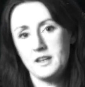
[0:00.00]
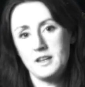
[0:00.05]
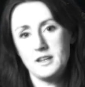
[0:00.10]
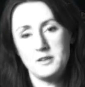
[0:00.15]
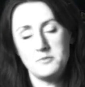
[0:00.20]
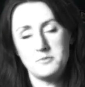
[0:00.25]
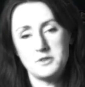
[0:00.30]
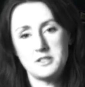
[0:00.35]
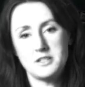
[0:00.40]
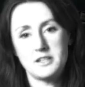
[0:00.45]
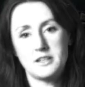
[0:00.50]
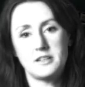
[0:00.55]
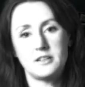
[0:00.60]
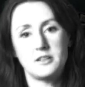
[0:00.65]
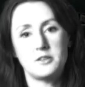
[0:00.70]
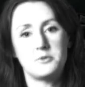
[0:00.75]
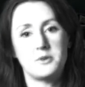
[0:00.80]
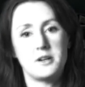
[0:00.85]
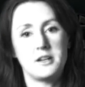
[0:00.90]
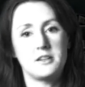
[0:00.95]
in
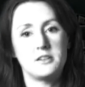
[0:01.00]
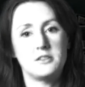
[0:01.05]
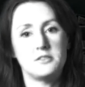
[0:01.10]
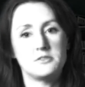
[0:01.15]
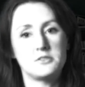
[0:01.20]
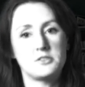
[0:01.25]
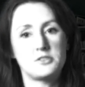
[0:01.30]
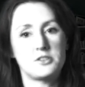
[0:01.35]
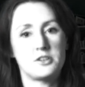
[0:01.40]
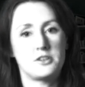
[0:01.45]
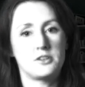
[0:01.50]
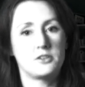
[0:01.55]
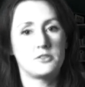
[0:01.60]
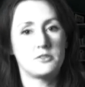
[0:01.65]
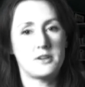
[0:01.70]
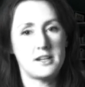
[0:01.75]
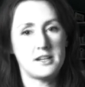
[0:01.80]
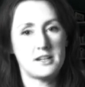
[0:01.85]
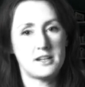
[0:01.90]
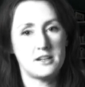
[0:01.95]
particular one who has shown
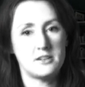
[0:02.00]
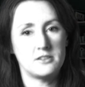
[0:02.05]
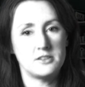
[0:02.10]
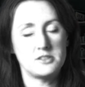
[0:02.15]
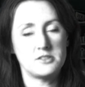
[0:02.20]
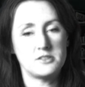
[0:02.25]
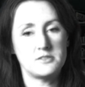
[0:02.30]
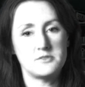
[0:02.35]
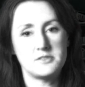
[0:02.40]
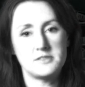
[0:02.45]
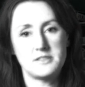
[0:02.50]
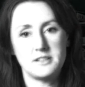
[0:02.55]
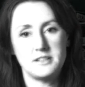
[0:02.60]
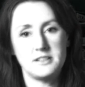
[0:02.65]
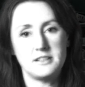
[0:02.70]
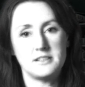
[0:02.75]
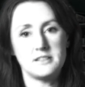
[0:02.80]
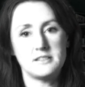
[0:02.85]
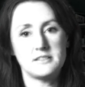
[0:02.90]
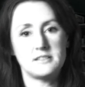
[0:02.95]
great courage and
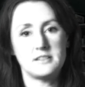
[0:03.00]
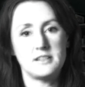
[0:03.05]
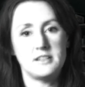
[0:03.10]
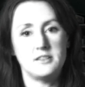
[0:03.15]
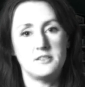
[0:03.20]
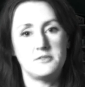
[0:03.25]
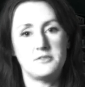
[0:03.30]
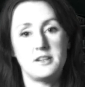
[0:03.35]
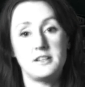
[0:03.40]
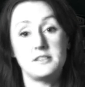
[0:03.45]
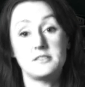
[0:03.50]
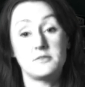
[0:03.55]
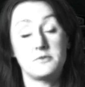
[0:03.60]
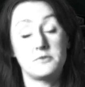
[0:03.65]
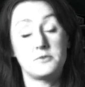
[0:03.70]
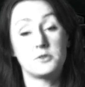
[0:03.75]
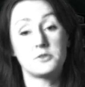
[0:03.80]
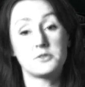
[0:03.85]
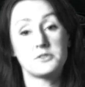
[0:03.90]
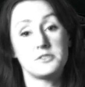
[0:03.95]
resilience in the face of
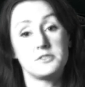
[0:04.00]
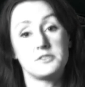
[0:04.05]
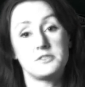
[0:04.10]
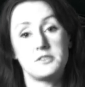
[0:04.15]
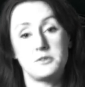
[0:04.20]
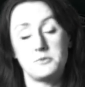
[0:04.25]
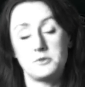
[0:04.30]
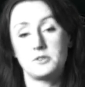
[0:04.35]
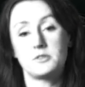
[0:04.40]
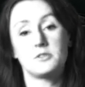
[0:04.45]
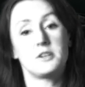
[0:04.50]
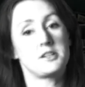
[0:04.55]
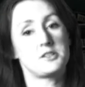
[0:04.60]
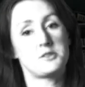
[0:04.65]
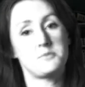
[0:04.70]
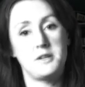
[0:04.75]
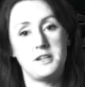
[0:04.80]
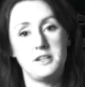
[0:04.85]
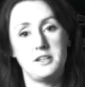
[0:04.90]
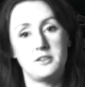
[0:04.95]
forces that would crush
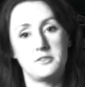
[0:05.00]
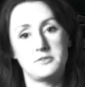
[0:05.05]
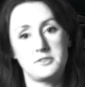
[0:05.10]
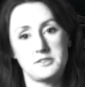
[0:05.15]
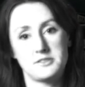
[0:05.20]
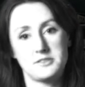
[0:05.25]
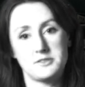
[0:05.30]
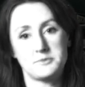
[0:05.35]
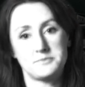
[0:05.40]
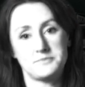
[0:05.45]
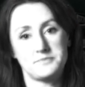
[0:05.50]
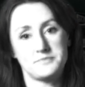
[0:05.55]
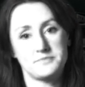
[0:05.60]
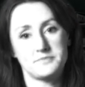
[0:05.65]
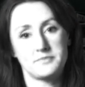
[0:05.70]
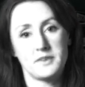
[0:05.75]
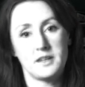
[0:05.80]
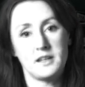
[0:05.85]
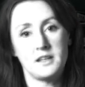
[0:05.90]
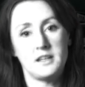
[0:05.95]
many of us.
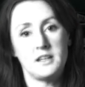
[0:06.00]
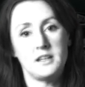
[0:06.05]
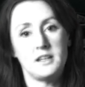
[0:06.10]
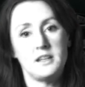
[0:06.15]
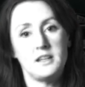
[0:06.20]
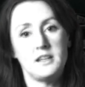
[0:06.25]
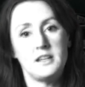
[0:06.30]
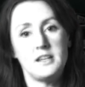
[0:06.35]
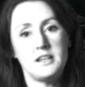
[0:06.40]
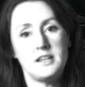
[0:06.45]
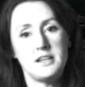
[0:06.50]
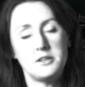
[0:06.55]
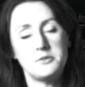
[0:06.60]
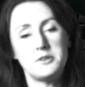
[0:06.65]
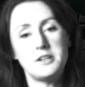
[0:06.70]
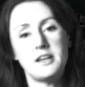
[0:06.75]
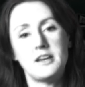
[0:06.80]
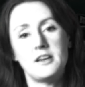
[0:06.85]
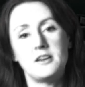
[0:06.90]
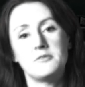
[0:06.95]
Here
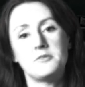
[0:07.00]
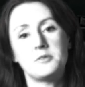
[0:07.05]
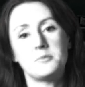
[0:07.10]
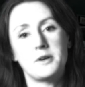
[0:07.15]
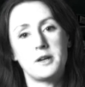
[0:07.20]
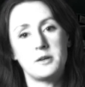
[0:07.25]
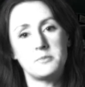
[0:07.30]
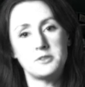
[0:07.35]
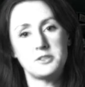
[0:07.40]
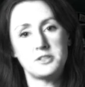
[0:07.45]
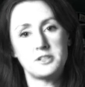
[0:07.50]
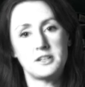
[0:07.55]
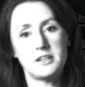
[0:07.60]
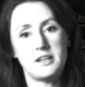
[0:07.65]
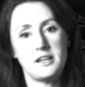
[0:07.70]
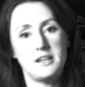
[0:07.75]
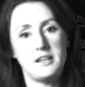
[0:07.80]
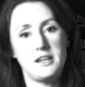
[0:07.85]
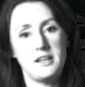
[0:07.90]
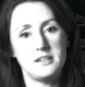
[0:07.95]
we have the publisher
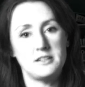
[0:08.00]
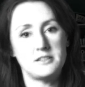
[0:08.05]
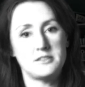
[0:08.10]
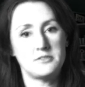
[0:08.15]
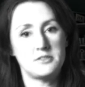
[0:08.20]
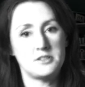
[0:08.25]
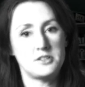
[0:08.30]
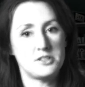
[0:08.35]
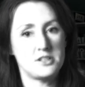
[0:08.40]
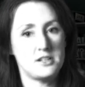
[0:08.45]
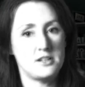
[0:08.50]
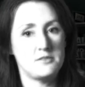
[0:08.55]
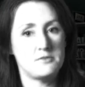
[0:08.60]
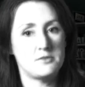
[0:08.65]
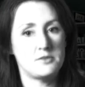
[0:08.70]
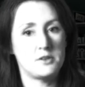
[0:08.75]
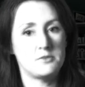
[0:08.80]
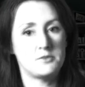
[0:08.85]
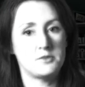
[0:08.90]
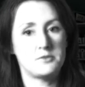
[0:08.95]
and editor-in-chief
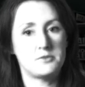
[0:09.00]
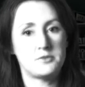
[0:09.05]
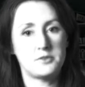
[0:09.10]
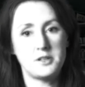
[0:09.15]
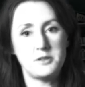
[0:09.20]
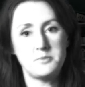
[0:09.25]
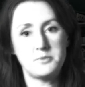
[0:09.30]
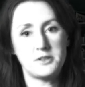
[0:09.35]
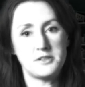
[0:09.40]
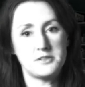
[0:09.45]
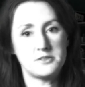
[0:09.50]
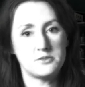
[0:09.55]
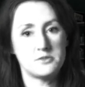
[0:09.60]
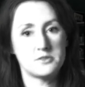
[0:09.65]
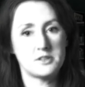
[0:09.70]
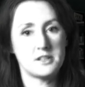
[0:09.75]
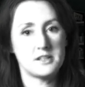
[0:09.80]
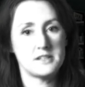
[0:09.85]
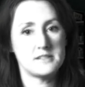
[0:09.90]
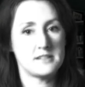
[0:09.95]
of a free press
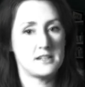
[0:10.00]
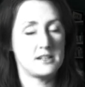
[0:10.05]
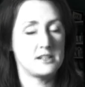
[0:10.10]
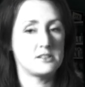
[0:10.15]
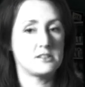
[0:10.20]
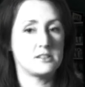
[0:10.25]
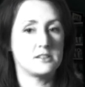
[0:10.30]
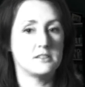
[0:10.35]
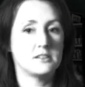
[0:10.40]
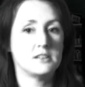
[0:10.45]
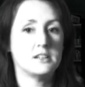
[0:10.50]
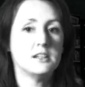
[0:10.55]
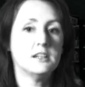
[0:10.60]
organisation